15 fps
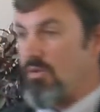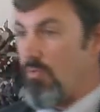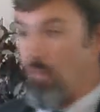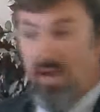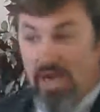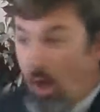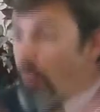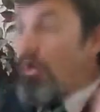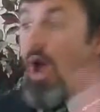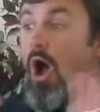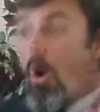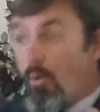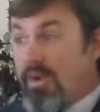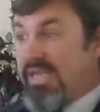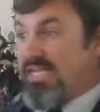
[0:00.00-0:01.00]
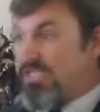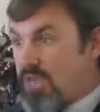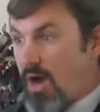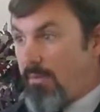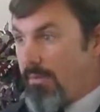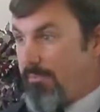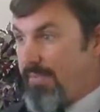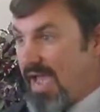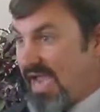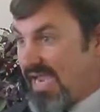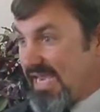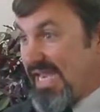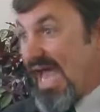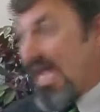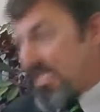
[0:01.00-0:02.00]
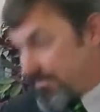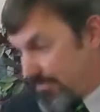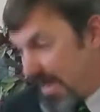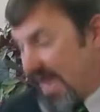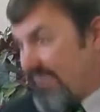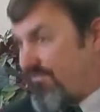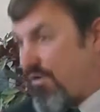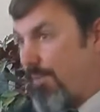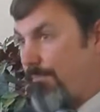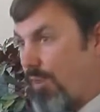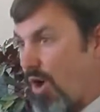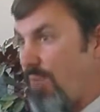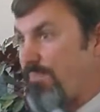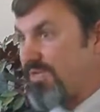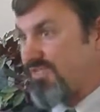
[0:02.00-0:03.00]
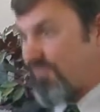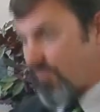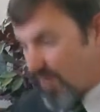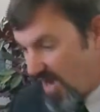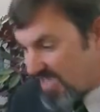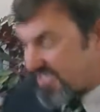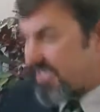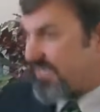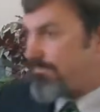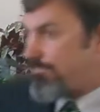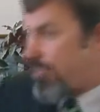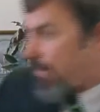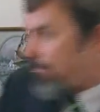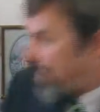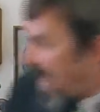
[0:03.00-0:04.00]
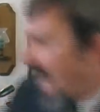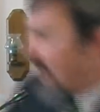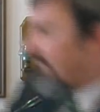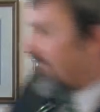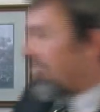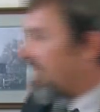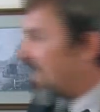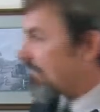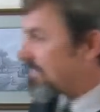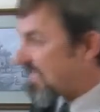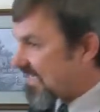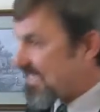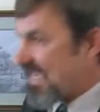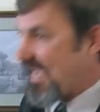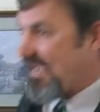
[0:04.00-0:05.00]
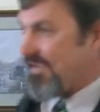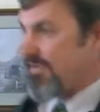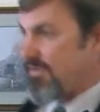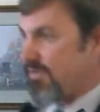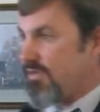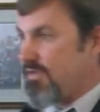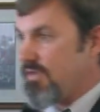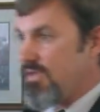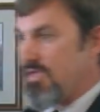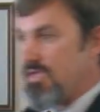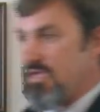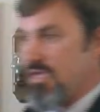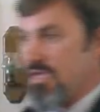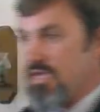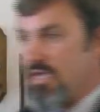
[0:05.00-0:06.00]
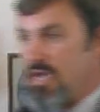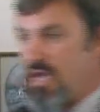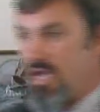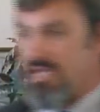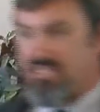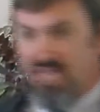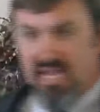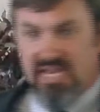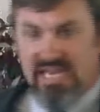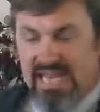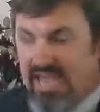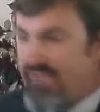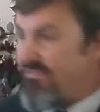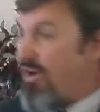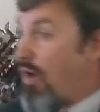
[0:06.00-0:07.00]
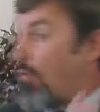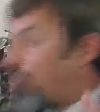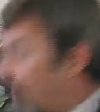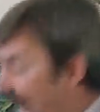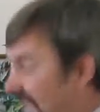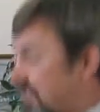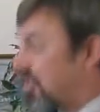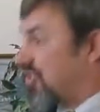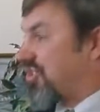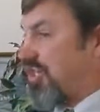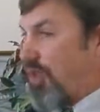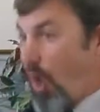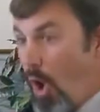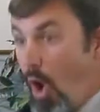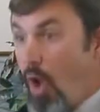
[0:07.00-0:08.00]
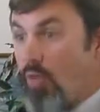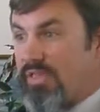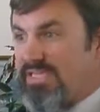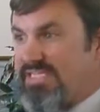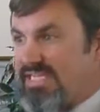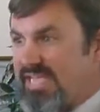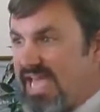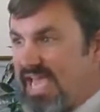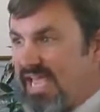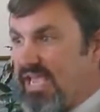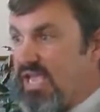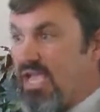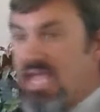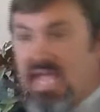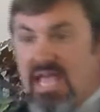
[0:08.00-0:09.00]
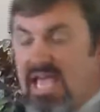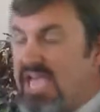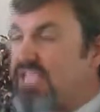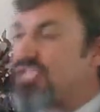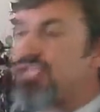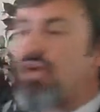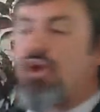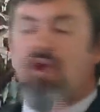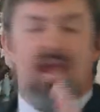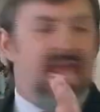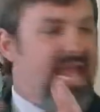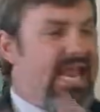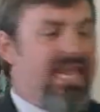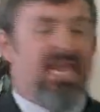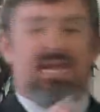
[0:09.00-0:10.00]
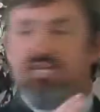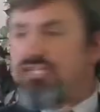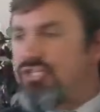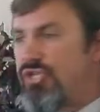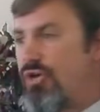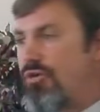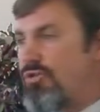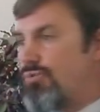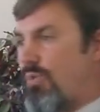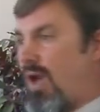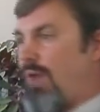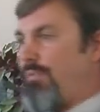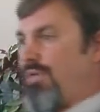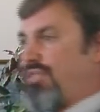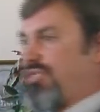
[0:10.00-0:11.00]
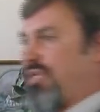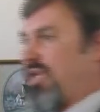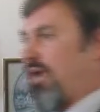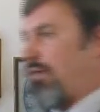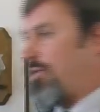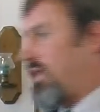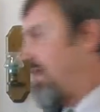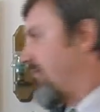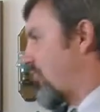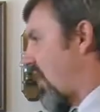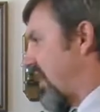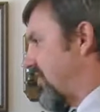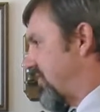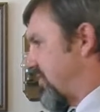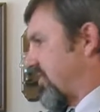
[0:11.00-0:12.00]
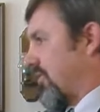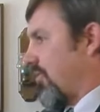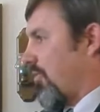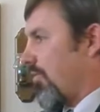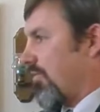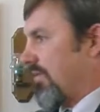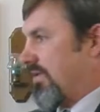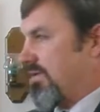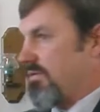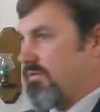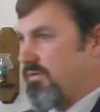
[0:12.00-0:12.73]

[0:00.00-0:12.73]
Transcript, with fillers: We don't know when he's coming back, and that's made for a purpose for us to prepare for him today, to live righteous and holy today. Is there any excuse why we should not live righteous and holy?